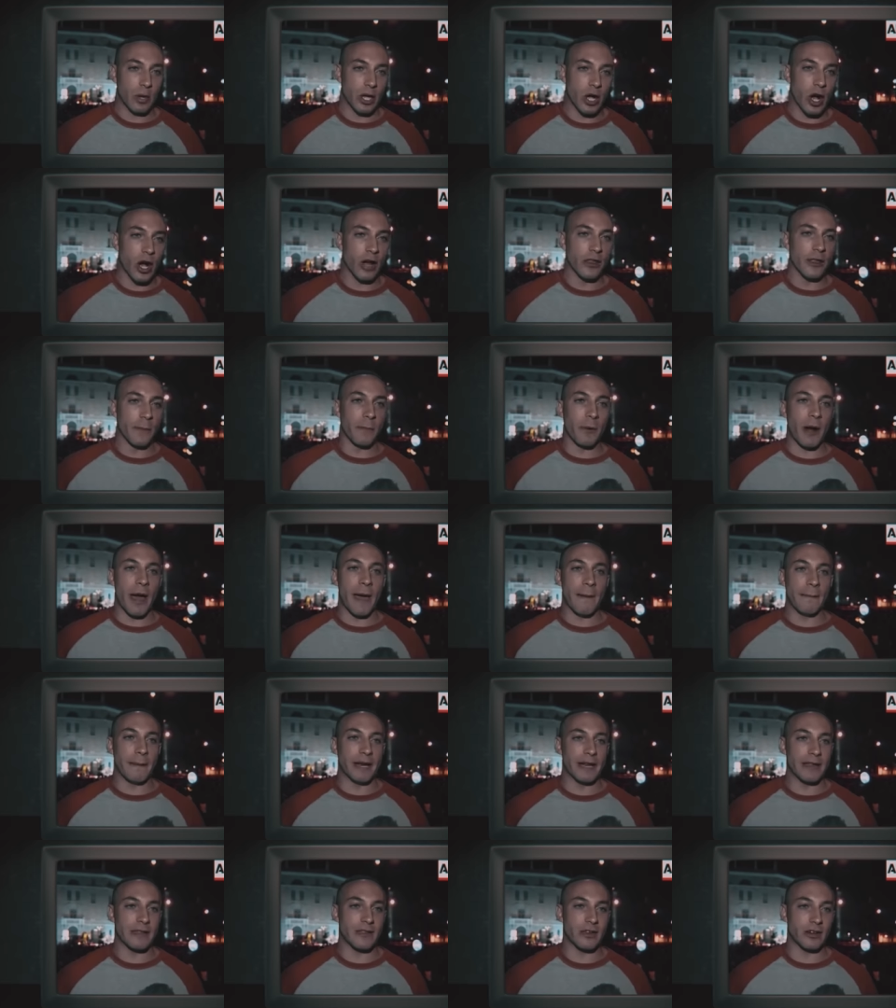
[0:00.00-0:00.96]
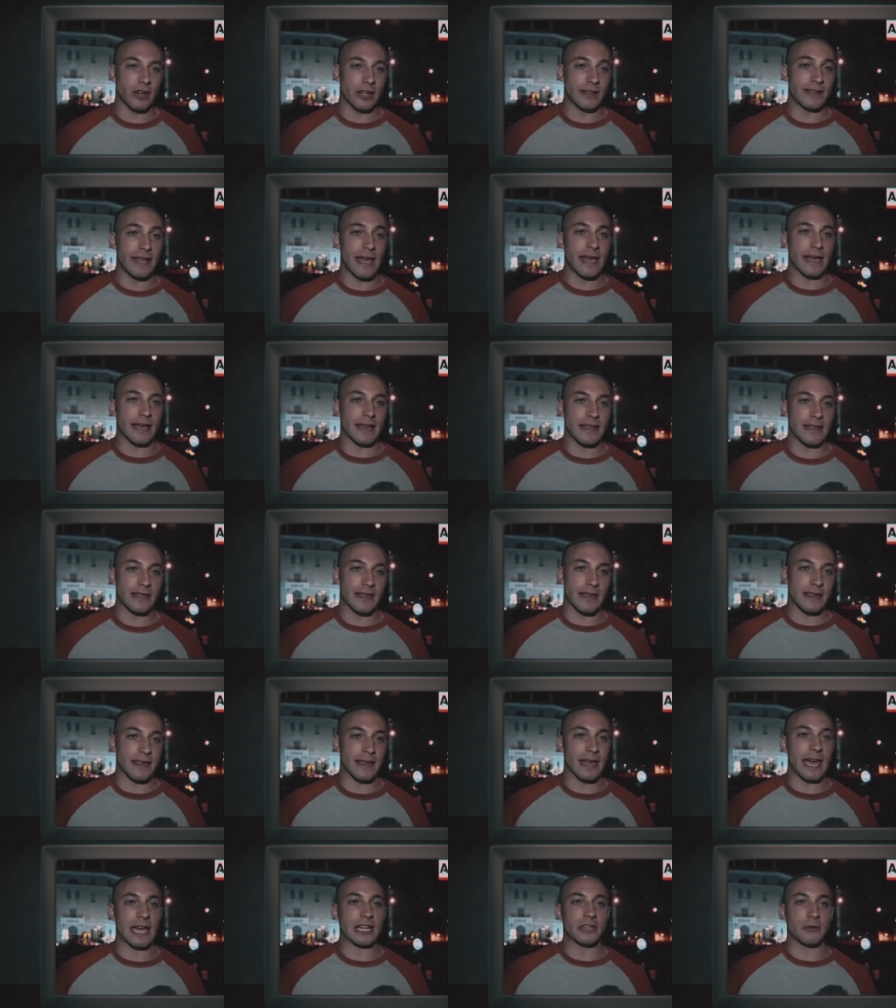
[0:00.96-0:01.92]
We call on the Prime Minister to take his
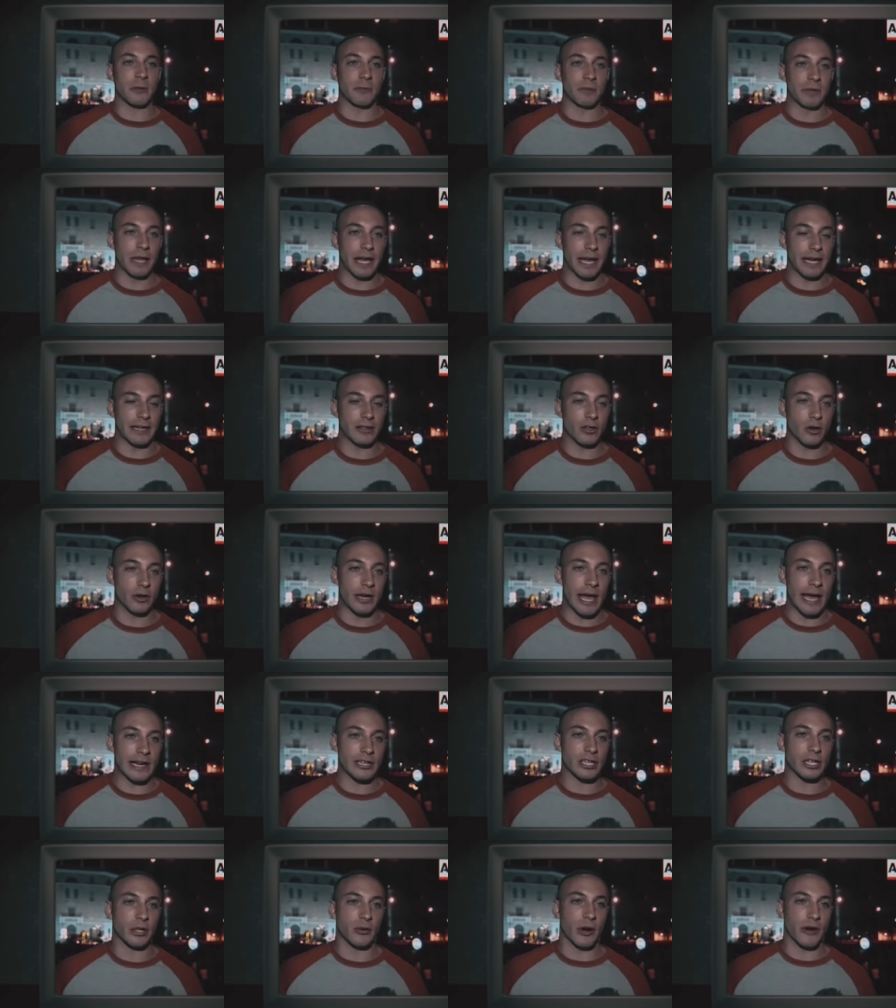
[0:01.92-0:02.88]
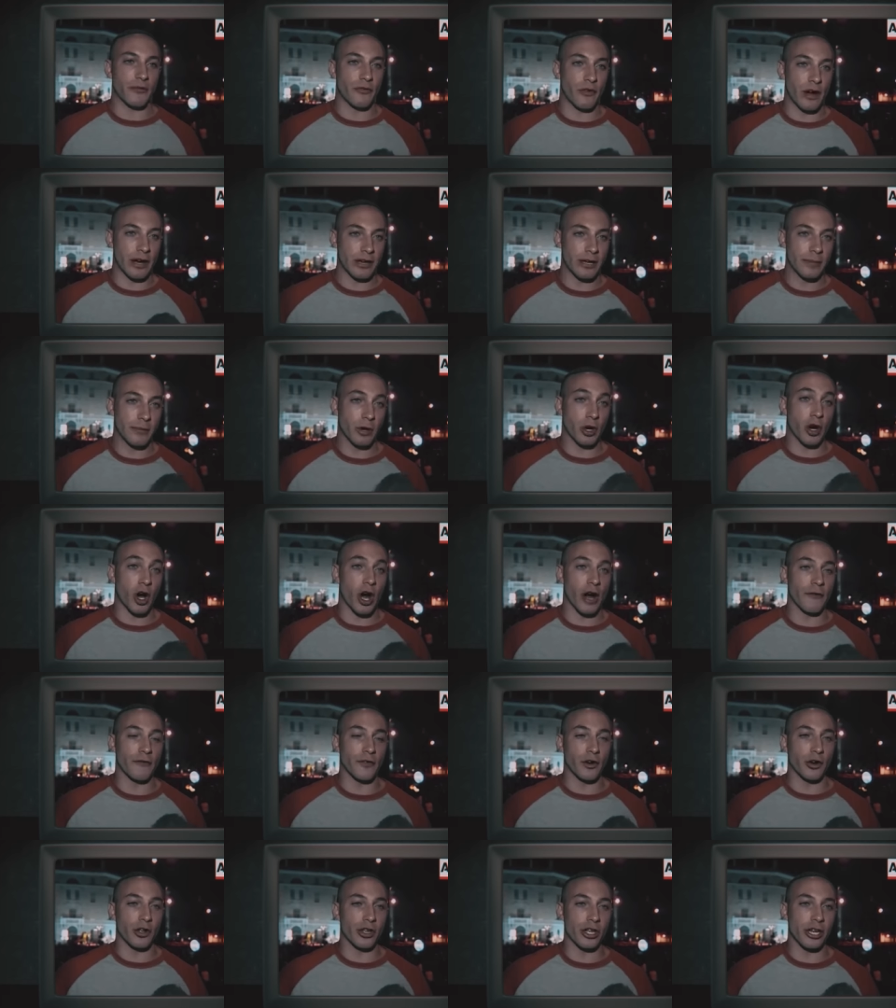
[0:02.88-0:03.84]
disengagement plan to a national referendum or call
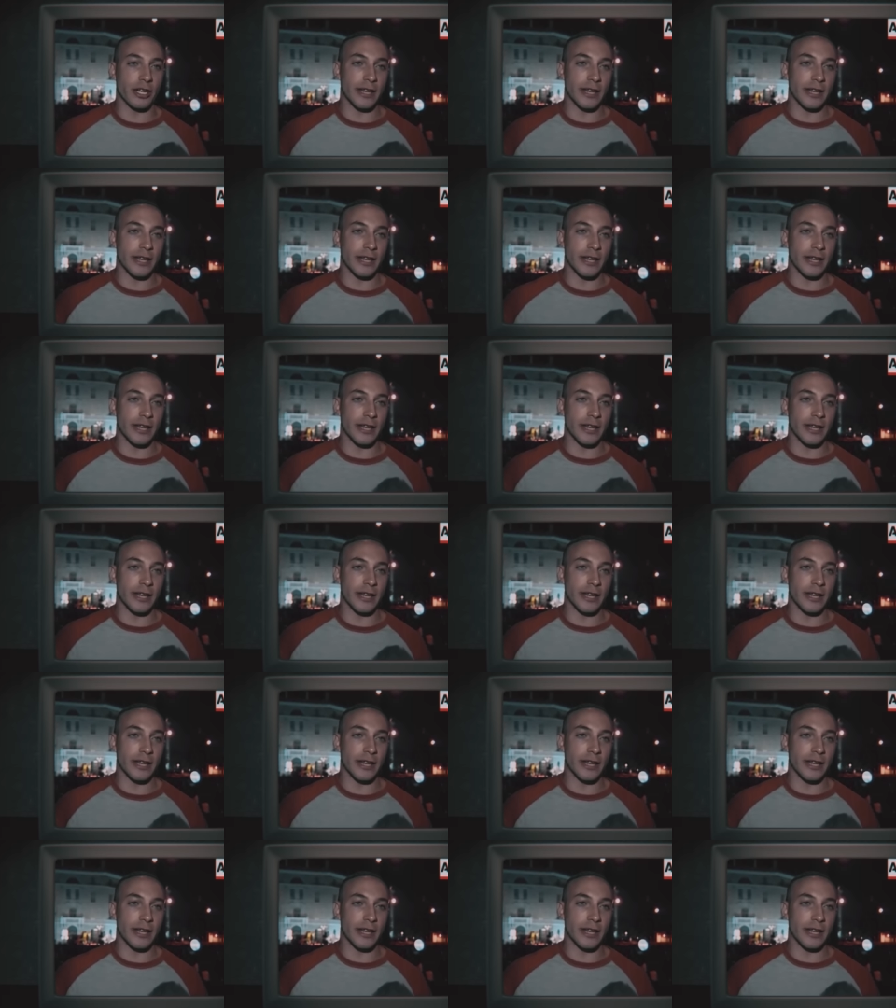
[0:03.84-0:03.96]
for early